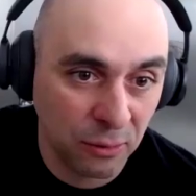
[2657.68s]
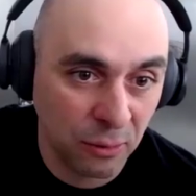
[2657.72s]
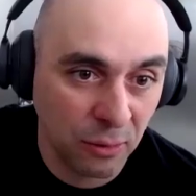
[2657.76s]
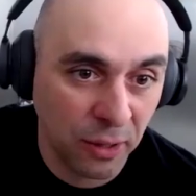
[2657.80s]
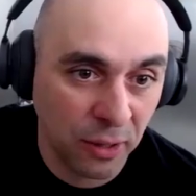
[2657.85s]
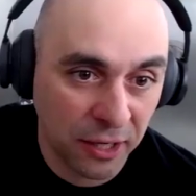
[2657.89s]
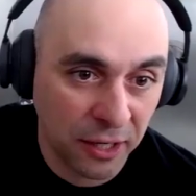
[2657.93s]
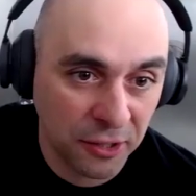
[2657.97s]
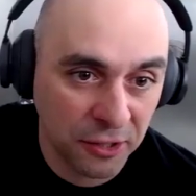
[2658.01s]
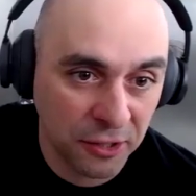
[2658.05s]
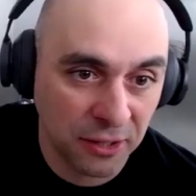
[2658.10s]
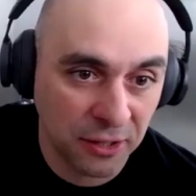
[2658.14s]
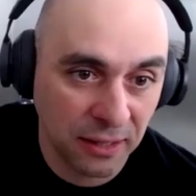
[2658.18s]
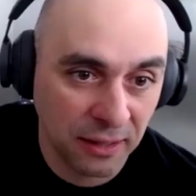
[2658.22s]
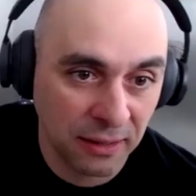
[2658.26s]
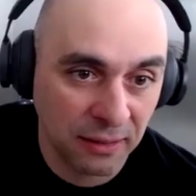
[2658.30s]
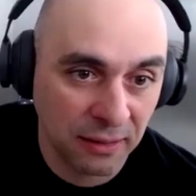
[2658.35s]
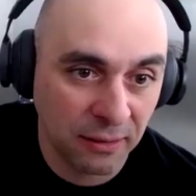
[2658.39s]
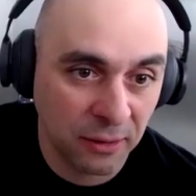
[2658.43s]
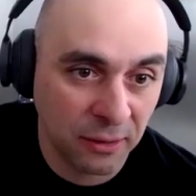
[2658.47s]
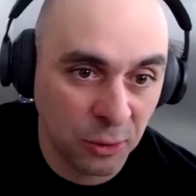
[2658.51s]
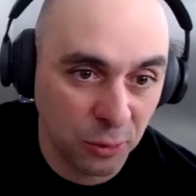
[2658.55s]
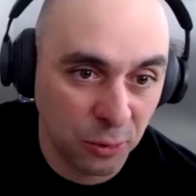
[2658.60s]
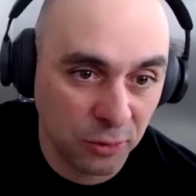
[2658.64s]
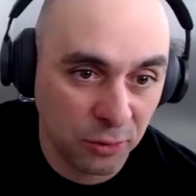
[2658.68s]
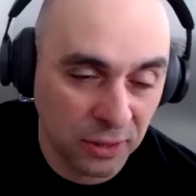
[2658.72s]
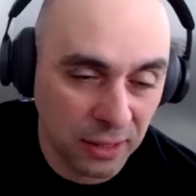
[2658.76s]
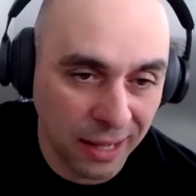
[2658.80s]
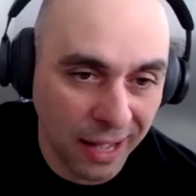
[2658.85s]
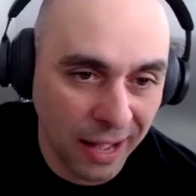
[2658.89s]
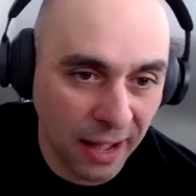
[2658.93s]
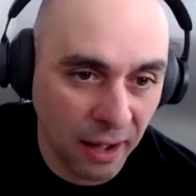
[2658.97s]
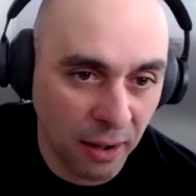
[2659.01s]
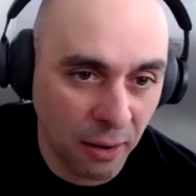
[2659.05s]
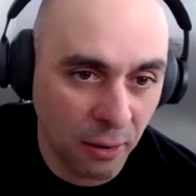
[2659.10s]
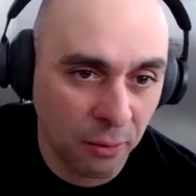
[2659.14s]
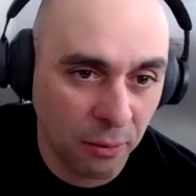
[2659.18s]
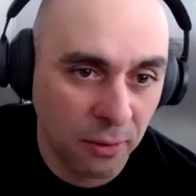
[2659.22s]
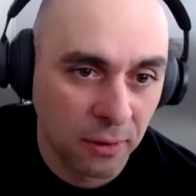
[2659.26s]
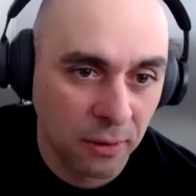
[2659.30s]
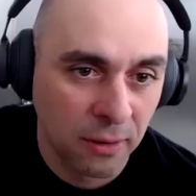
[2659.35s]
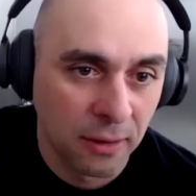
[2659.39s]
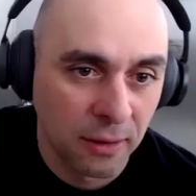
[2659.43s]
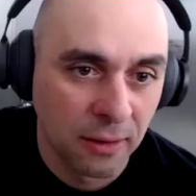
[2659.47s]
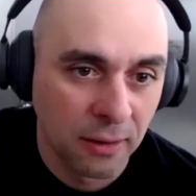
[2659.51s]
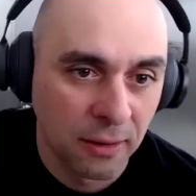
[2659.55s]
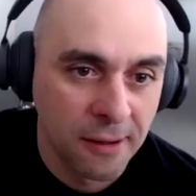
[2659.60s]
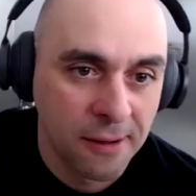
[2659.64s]
you actually use now.
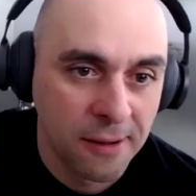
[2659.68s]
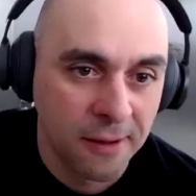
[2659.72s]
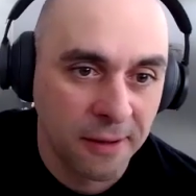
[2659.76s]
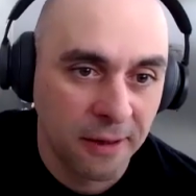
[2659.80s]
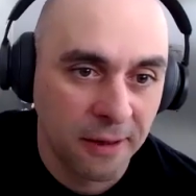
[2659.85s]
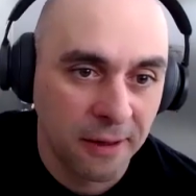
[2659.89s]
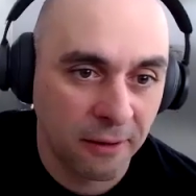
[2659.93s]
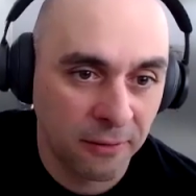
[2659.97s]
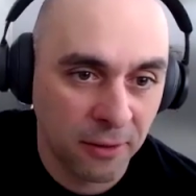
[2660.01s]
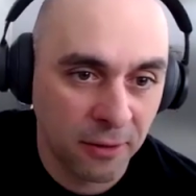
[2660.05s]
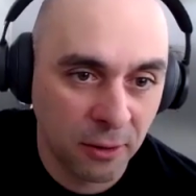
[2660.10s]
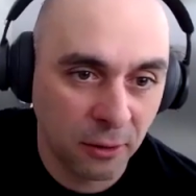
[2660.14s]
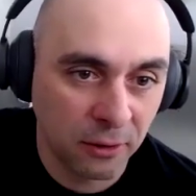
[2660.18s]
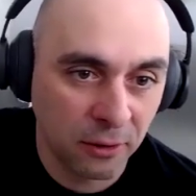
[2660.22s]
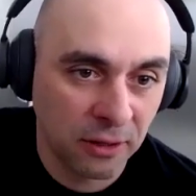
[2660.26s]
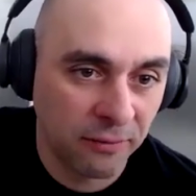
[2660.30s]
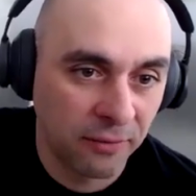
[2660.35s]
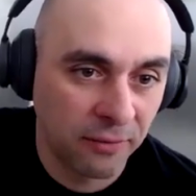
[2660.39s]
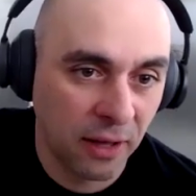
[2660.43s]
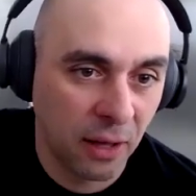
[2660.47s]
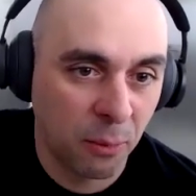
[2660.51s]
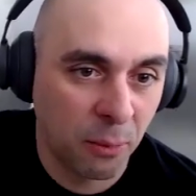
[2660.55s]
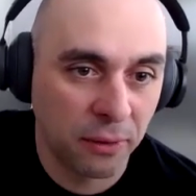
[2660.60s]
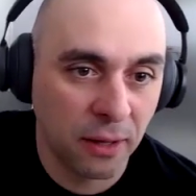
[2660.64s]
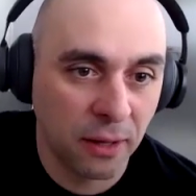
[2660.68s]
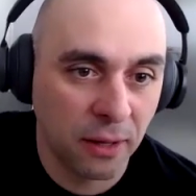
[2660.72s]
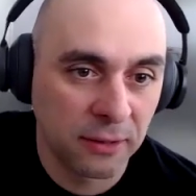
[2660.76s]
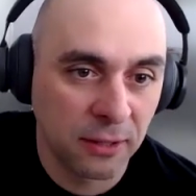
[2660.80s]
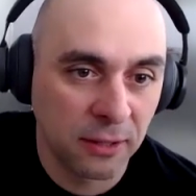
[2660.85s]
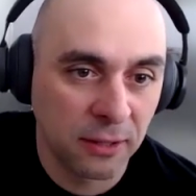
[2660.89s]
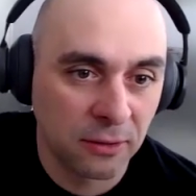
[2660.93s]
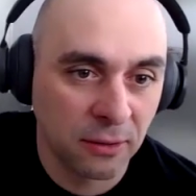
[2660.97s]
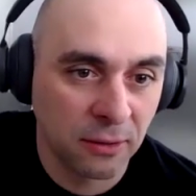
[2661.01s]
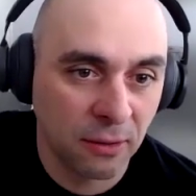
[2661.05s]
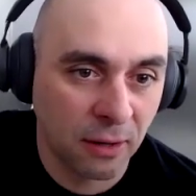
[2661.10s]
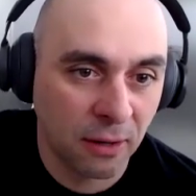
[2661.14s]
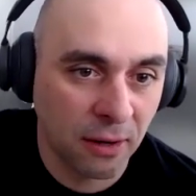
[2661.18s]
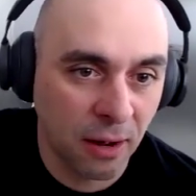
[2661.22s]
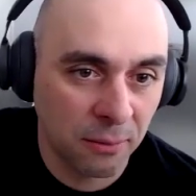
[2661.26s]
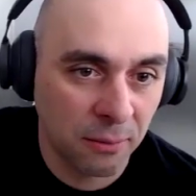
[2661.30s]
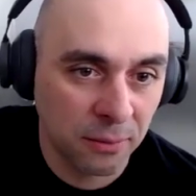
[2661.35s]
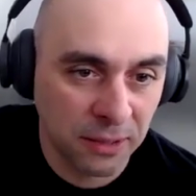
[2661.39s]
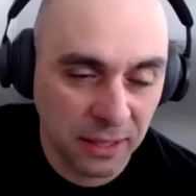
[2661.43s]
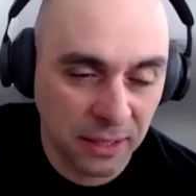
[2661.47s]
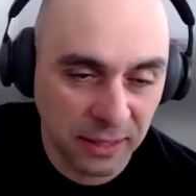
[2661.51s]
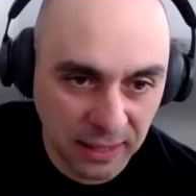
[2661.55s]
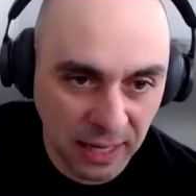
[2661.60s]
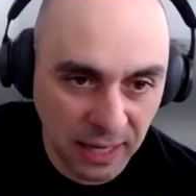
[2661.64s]
If you go develop with
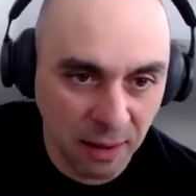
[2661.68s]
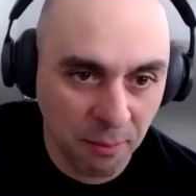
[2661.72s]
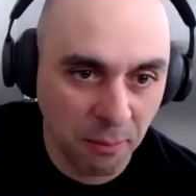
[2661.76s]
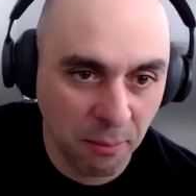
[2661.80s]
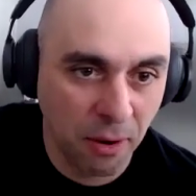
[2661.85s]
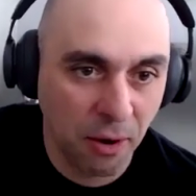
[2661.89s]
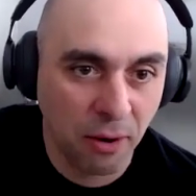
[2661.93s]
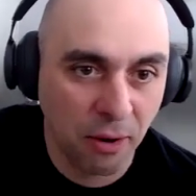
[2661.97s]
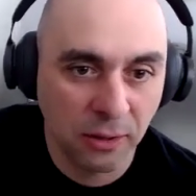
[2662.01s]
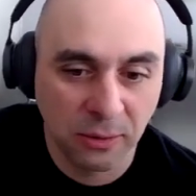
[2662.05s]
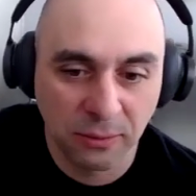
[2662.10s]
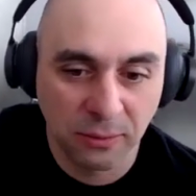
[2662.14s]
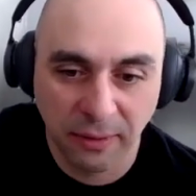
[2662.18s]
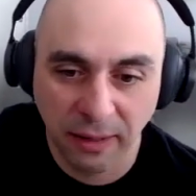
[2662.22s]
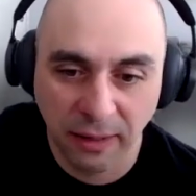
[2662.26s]
cisco.com/sandbox,